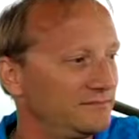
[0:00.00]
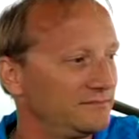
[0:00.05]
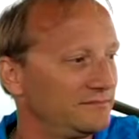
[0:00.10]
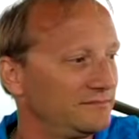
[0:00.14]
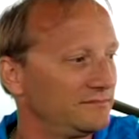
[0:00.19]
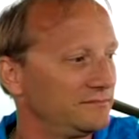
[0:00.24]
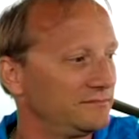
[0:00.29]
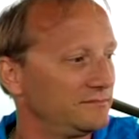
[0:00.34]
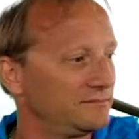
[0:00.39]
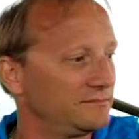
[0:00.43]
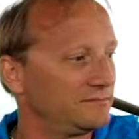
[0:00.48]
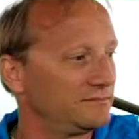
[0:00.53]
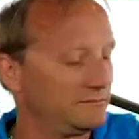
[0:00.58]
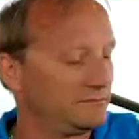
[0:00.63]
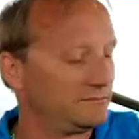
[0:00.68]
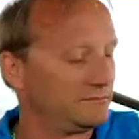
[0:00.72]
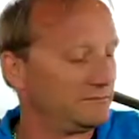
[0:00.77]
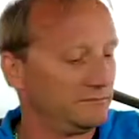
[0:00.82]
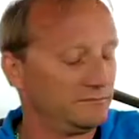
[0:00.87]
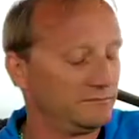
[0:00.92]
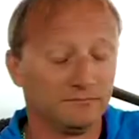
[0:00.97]

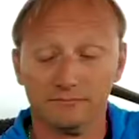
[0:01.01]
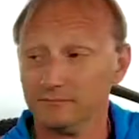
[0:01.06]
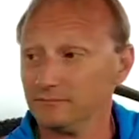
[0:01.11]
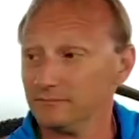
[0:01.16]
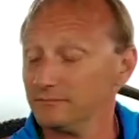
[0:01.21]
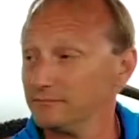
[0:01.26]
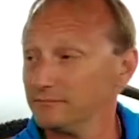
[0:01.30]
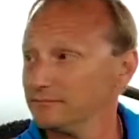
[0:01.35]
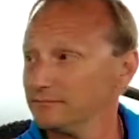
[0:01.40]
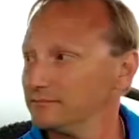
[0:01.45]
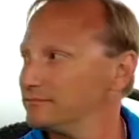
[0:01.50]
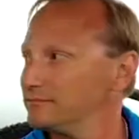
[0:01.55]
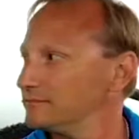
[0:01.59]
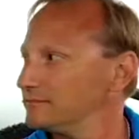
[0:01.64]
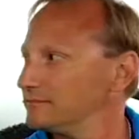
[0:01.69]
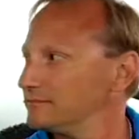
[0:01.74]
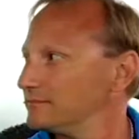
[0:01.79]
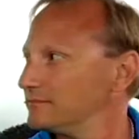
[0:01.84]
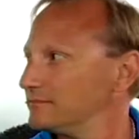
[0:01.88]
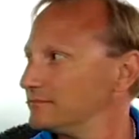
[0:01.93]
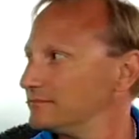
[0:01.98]

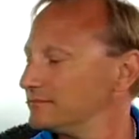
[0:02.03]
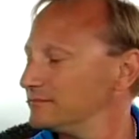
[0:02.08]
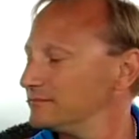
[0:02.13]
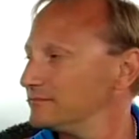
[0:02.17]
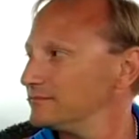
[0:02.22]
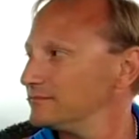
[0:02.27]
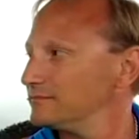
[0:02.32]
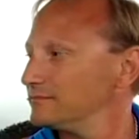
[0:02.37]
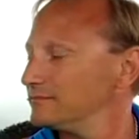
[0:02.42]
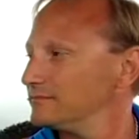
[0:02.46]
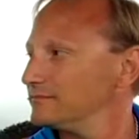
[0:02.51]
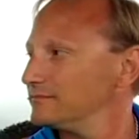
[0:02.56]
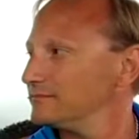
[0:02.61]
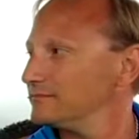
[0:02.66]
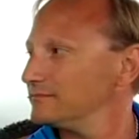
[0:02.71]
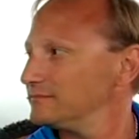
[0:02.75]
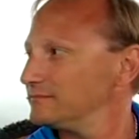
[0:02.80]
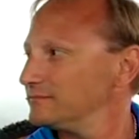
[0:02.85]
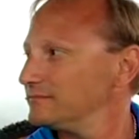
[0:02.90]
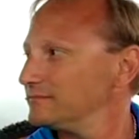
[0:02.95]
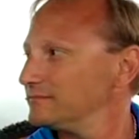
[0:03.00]

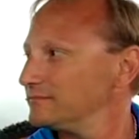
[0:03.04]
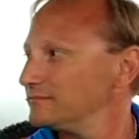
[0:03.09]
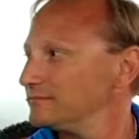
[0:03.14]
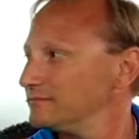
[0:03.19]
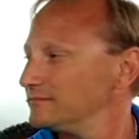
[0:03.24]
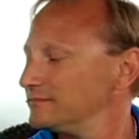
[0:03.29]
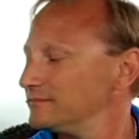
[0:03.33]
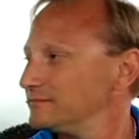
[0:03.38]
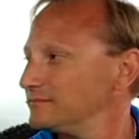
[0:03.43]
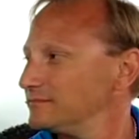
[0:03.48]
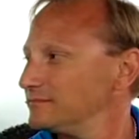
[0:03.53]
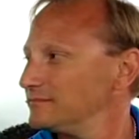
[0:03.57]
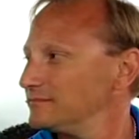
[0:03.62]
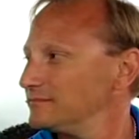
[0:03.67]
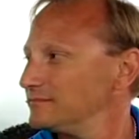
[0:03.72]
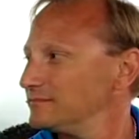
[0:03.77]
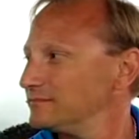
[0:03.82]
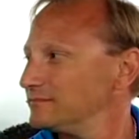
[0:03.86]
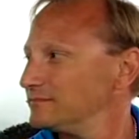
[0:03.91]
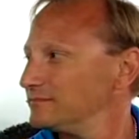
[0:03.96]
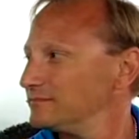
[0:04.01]

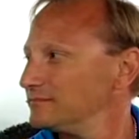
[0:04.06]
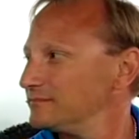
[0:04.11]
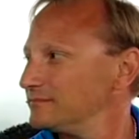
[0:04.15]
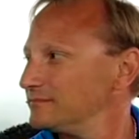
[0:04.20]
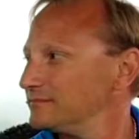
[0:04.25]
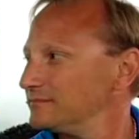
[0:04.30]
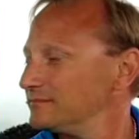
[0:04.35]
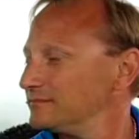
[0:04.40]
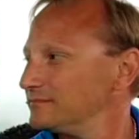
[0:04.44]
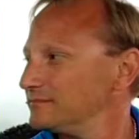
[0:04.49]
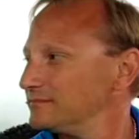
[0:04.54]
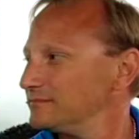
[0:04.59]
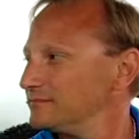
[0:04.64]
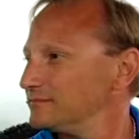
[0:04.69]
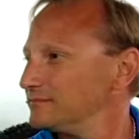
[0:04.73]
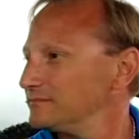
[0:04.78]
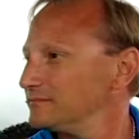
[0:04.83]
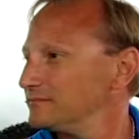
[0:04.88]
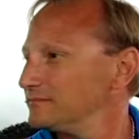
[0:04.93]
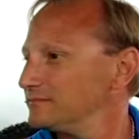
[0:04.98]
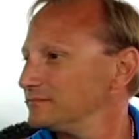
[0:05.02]

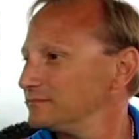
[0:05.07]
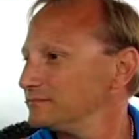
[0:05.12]
This person isn't speaking.